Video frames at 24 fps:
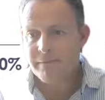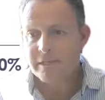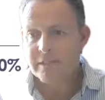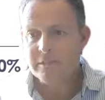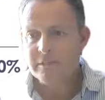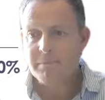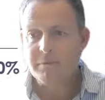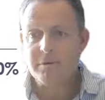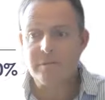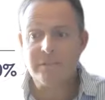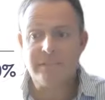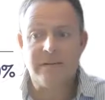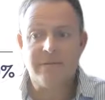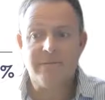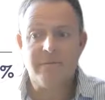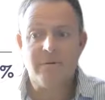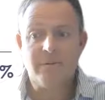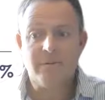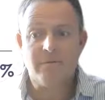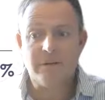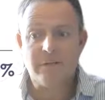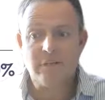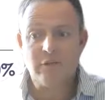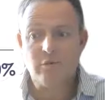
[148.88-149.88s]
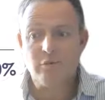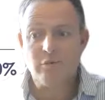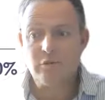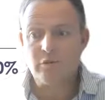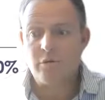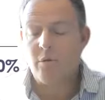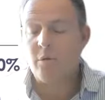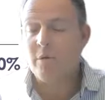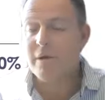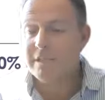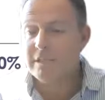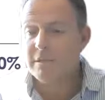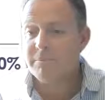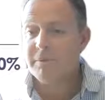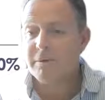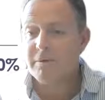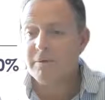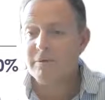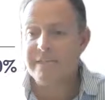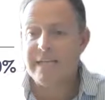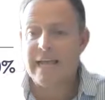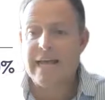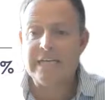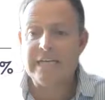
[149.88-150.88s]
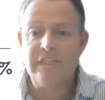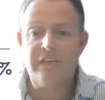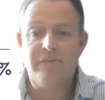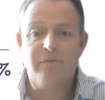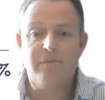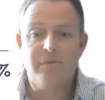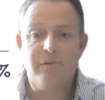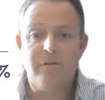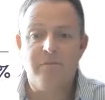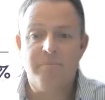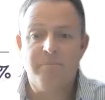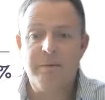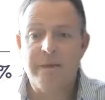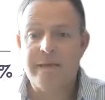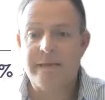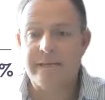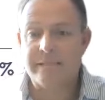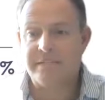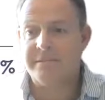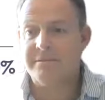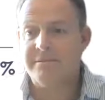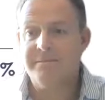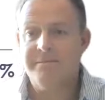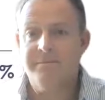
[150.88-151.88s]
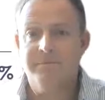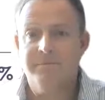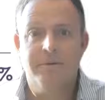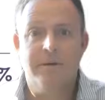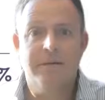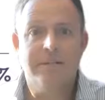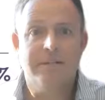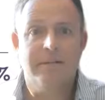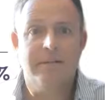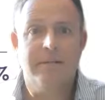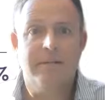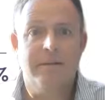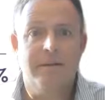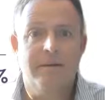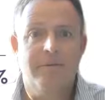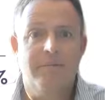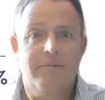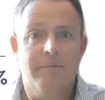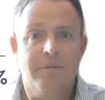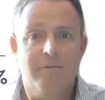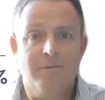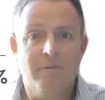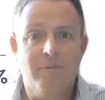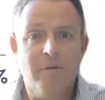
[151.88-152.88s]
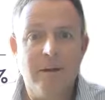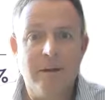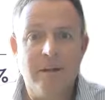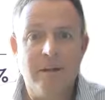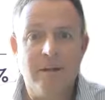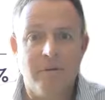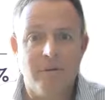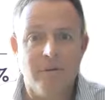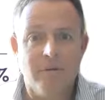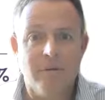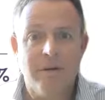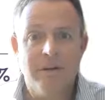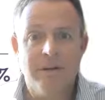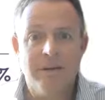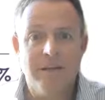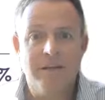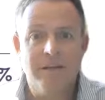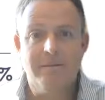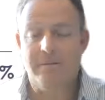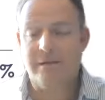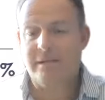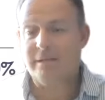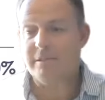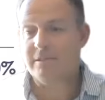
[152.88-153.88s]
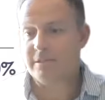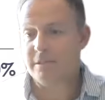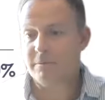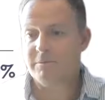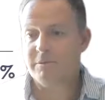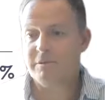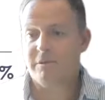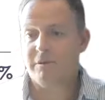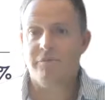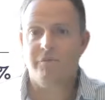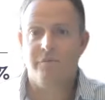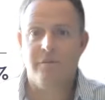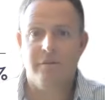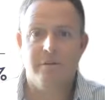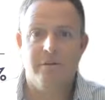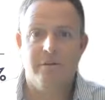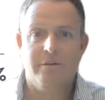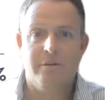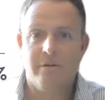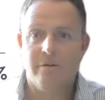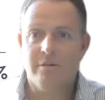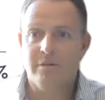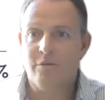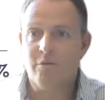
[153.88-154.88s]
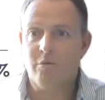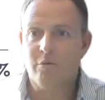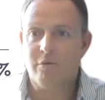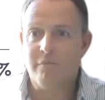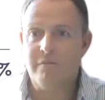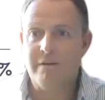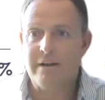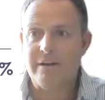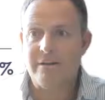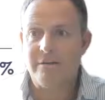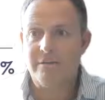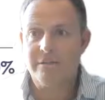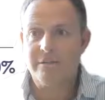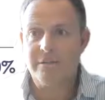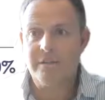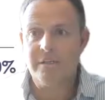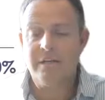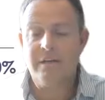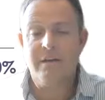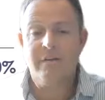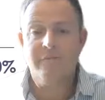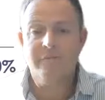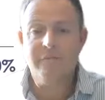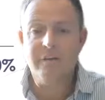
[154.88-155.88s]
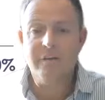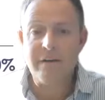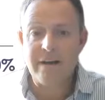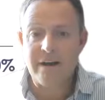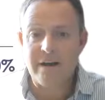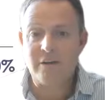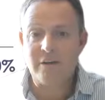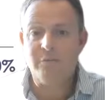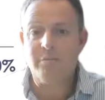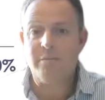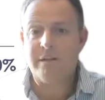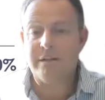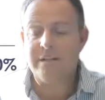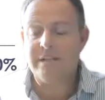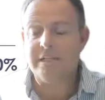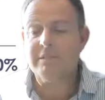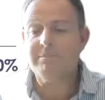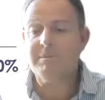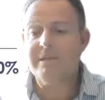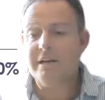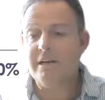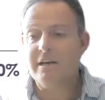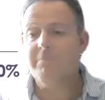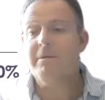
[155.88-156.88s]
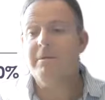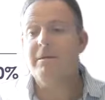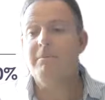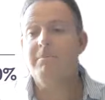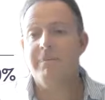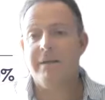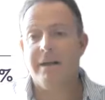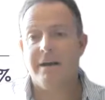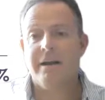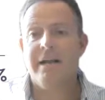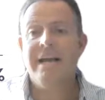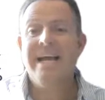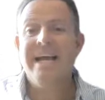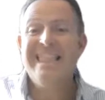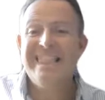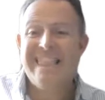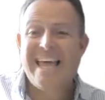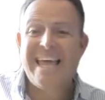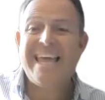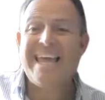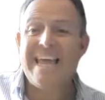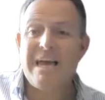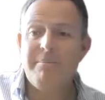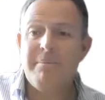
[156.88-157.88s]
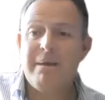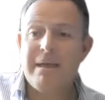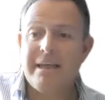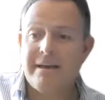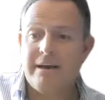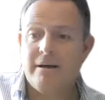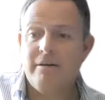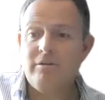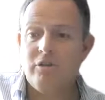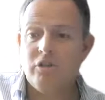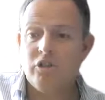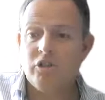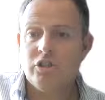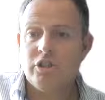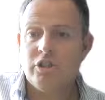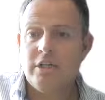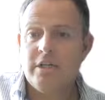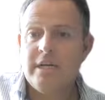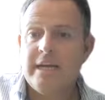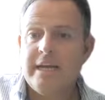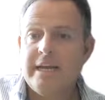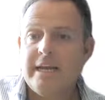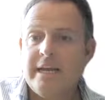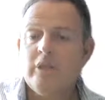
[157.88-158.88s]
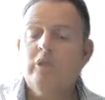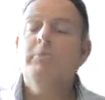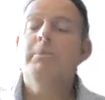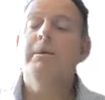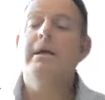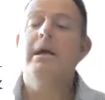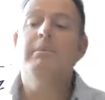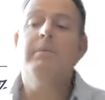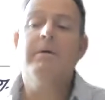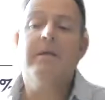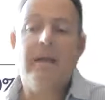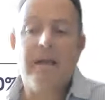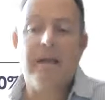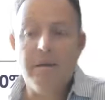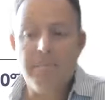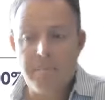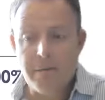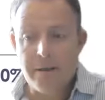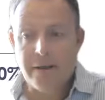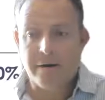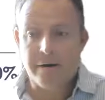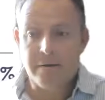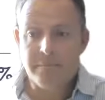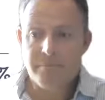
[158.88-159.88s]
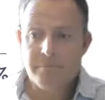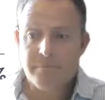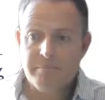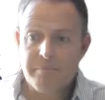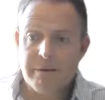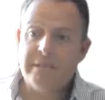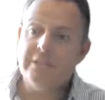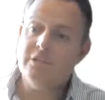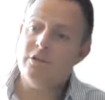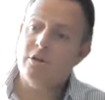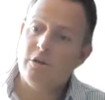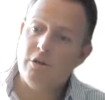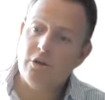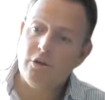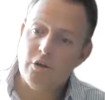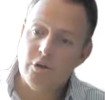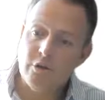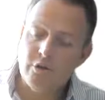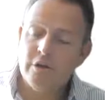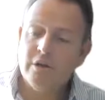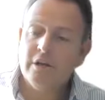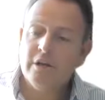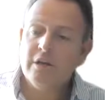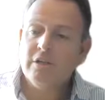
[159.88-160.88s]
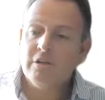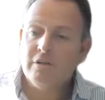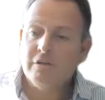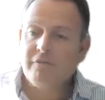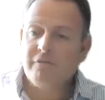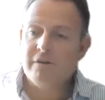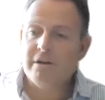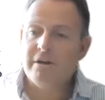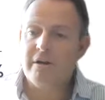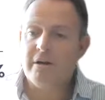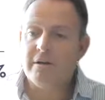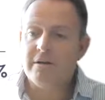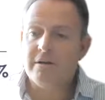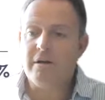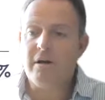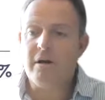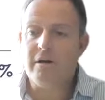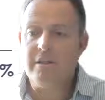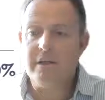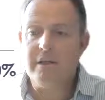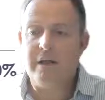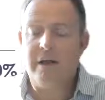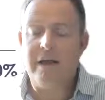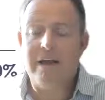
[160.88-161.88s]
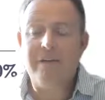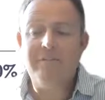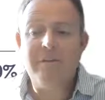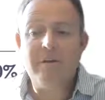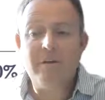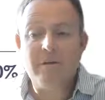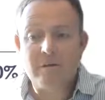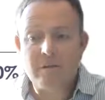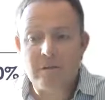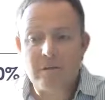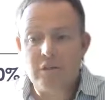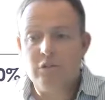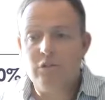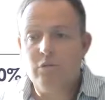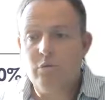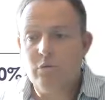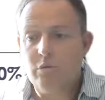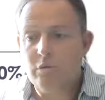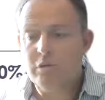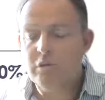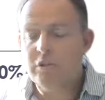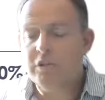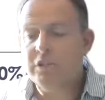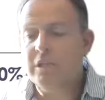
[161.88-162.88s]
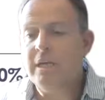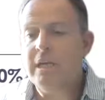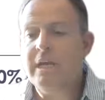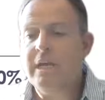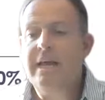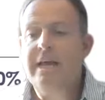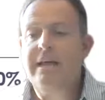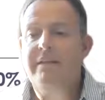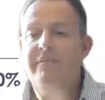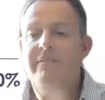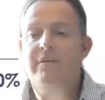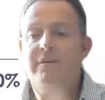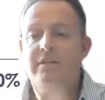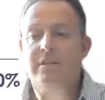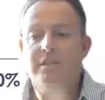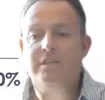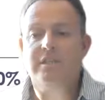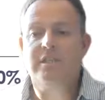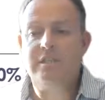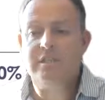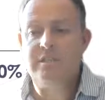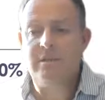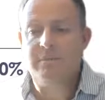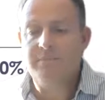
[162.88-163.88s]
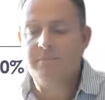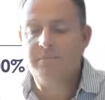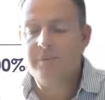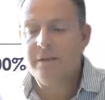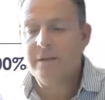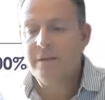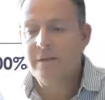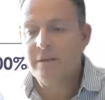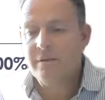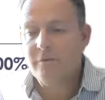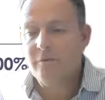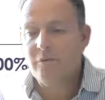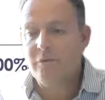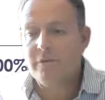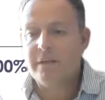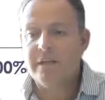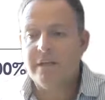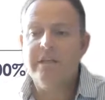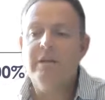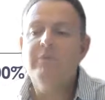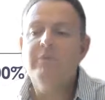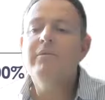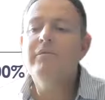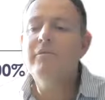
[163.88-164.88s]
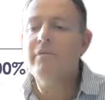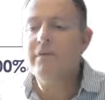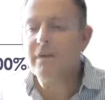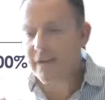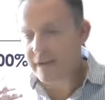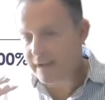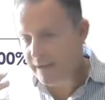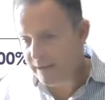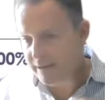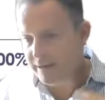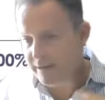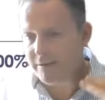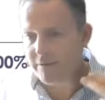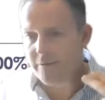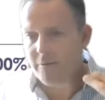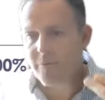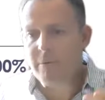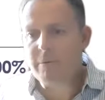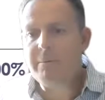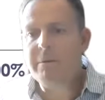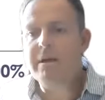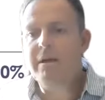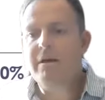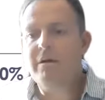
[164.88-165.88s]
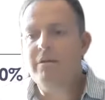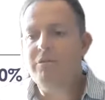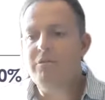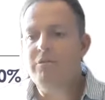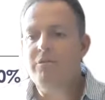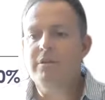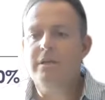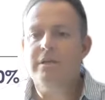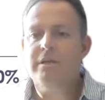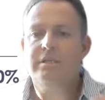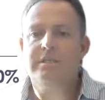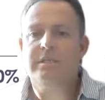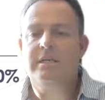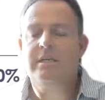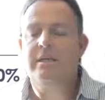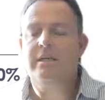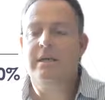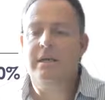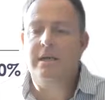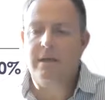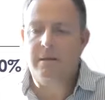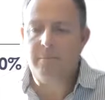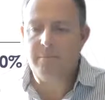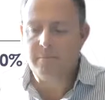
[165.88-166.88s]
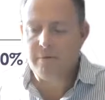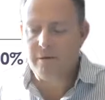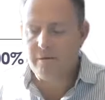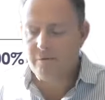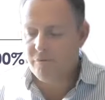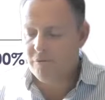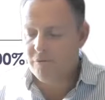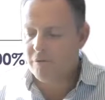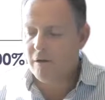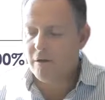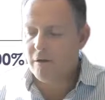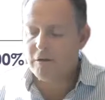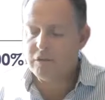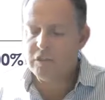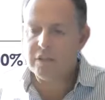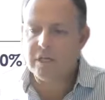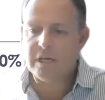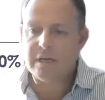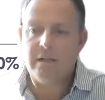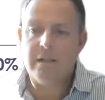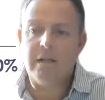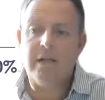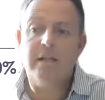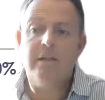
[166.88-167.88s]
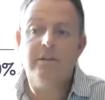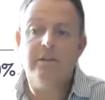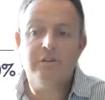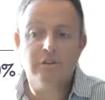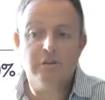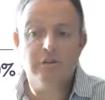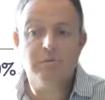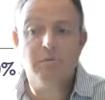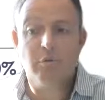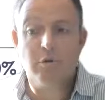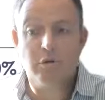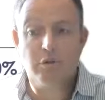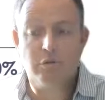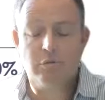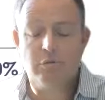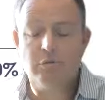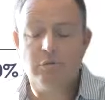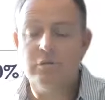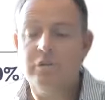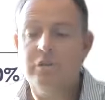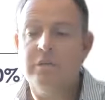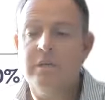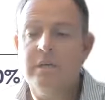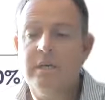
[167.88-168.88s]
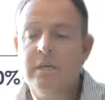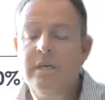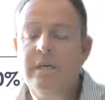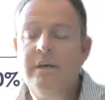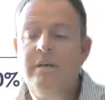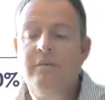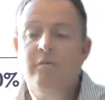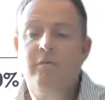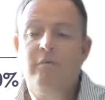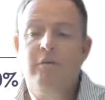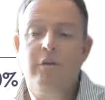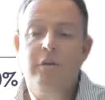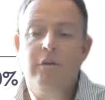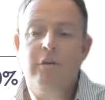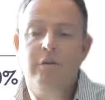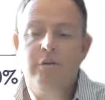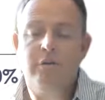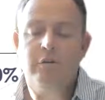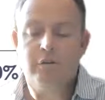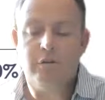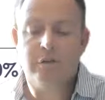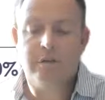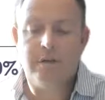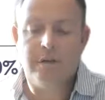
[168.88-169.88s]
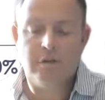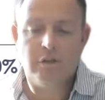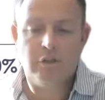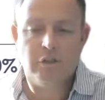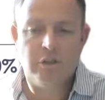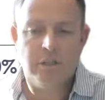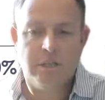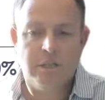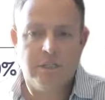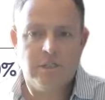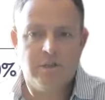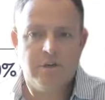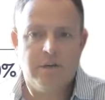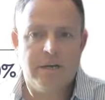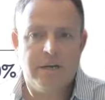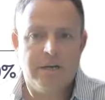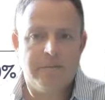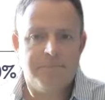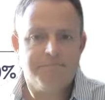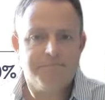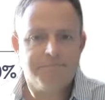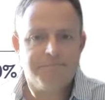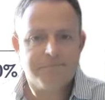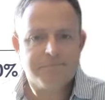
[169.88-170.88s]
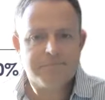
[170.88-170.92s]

Is it because they haven't got the right tools? Or is it because they're actually full of BS, right? And they're fooling you in terms of they're on the core values. Figure out what it is, but they're a B player. They can be coached into becoming an A player, but it's on you to figure out, have they got the tools? Have they got the system for that? And we've got, again, when we go through this, the whole cycle, I'll introduce more tools for you to coach and train.